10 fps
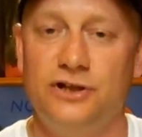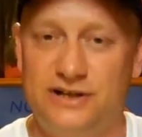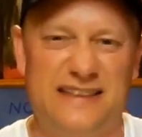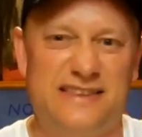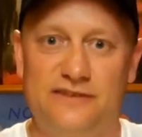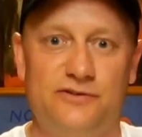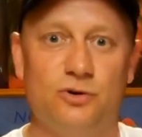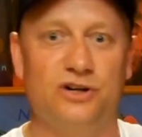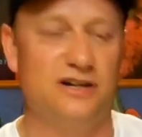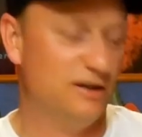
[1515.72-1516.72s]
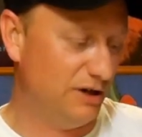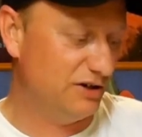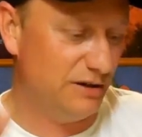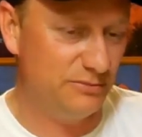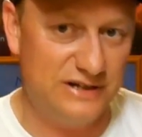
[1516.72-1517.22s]
You can add that if you want. I don't
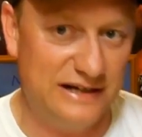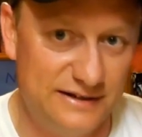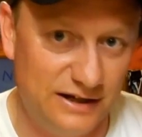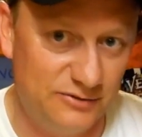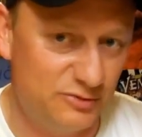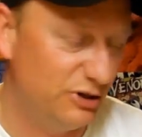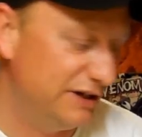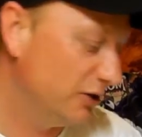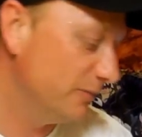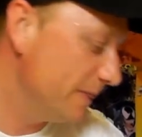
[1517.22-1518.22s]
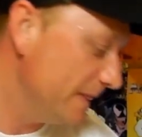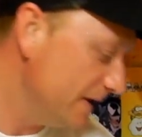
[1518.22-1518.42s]
mind. I'm just adding. I'm just putting it on.